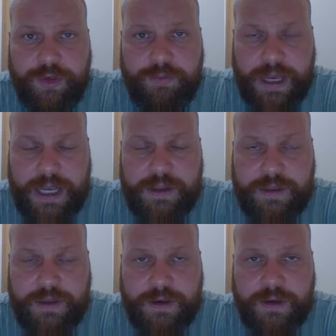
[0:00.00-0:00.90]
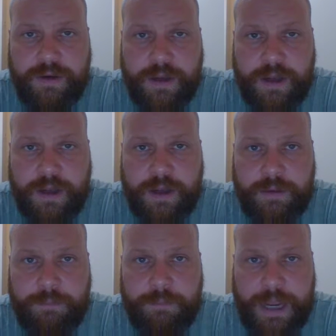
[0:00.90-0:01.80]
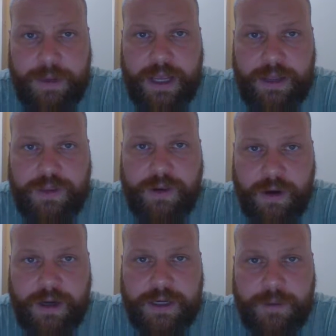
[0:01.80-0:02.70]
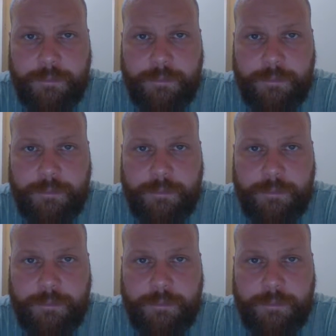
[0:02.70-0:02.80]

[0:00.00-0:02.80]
to be to maybe start